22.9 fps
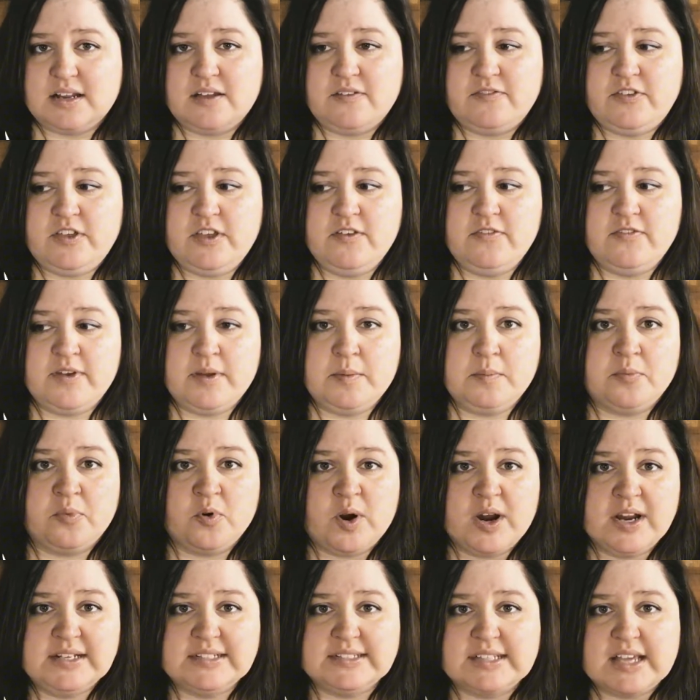if you've
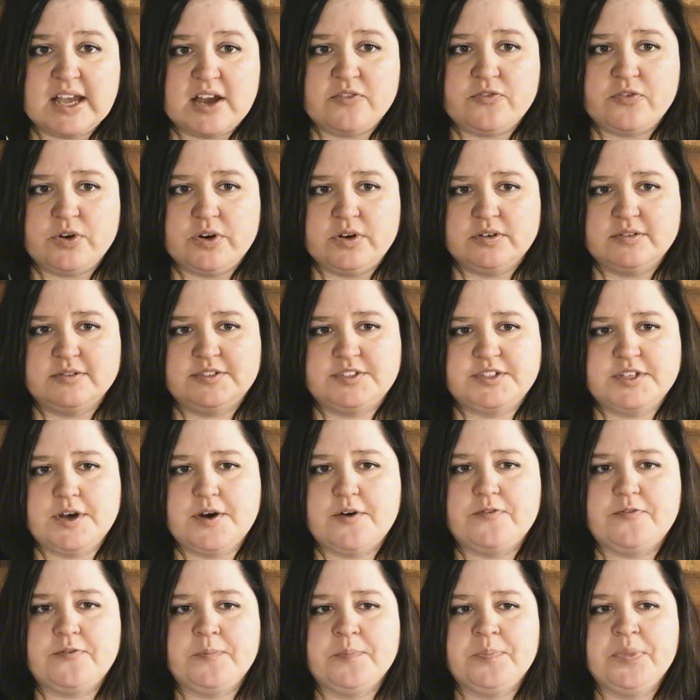embraced that for
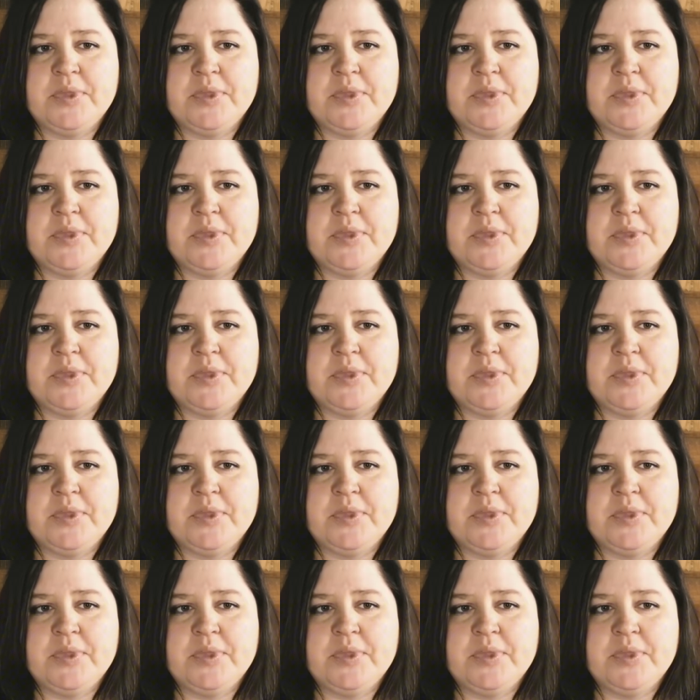yourself.